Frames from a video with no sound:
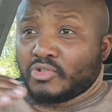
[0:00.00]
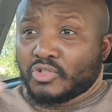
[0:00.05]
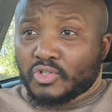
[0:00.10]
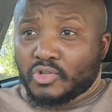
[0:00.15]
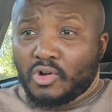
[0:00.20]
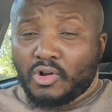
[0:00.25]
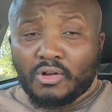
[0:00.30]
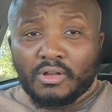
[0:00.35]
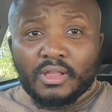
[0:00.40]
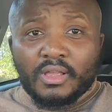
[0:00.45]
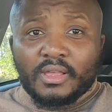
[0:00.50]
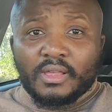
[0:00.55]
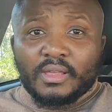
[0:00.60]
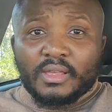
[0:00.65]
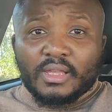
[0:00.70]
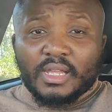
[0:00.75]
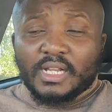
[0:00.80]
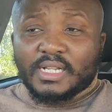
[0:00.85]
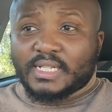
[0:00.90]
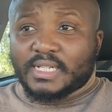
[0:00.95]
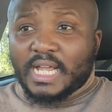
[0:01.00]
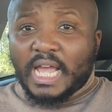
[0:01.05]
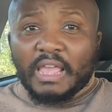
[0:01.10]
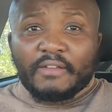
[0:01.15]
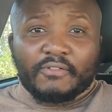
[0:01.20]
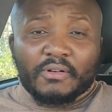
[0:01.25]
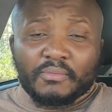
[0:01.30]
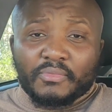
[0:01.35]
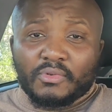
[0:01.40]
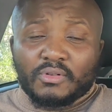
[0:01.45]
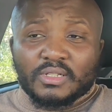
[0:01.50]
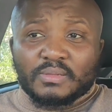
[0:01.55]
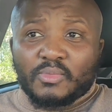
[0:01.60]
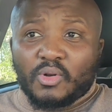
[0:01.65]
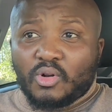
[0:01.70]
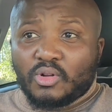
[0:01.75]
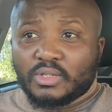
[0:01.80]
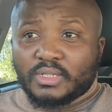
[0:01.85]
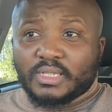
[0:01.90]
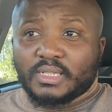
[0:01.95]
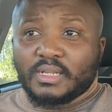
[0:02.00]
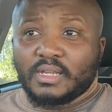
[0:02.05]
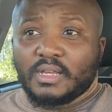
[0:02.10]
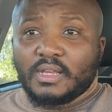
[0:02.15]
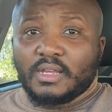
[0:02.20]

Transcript: to score a try from those mauls.